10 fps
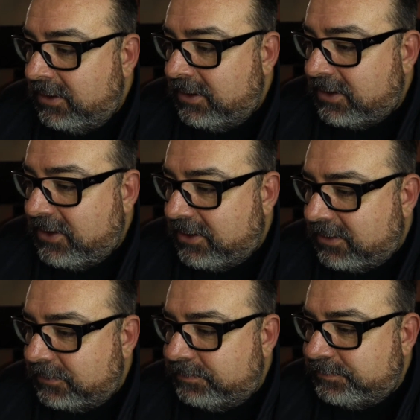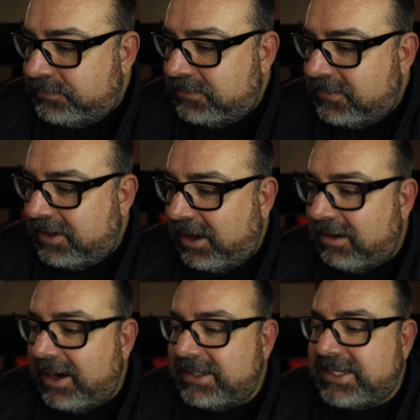Cool. All
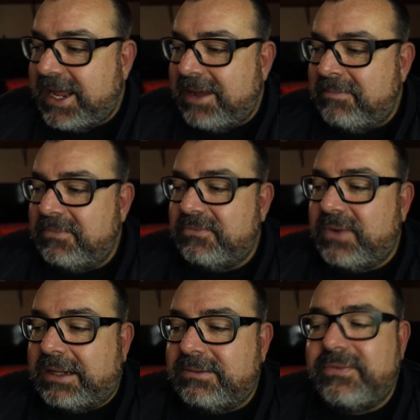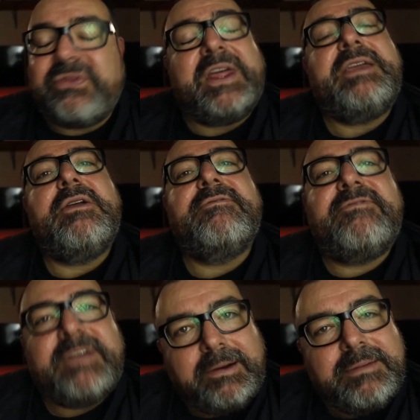right, team. Well, thank you
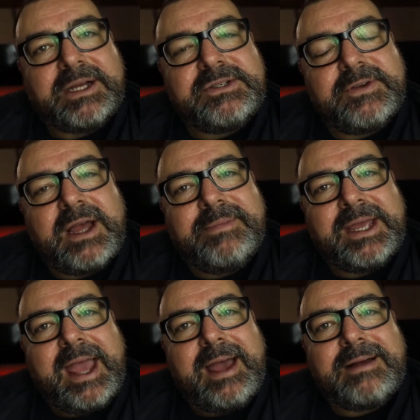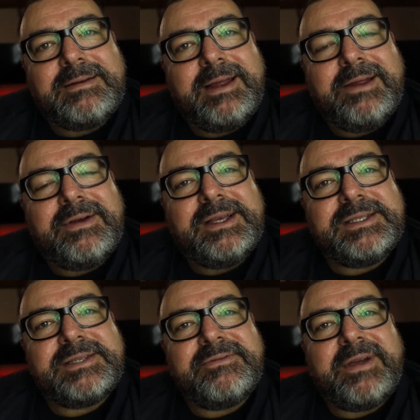very much for coming out. It
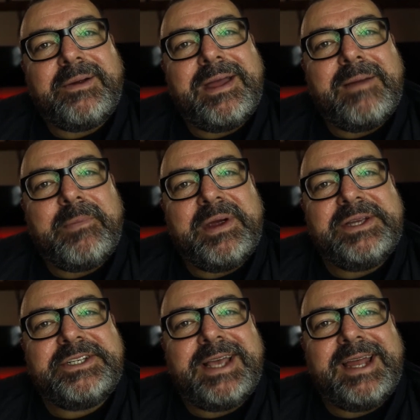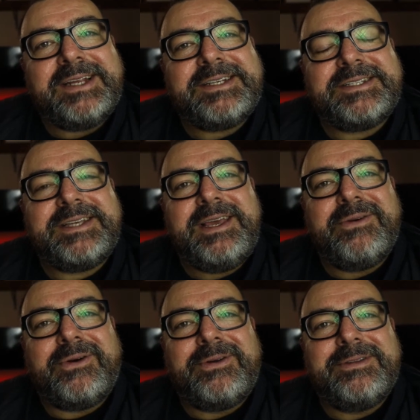is very appreciated to see you
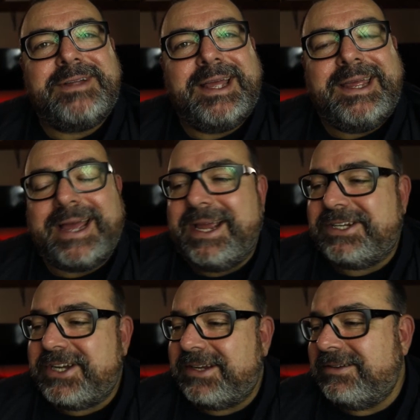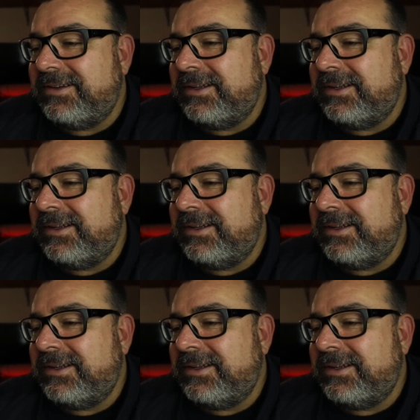all engaging.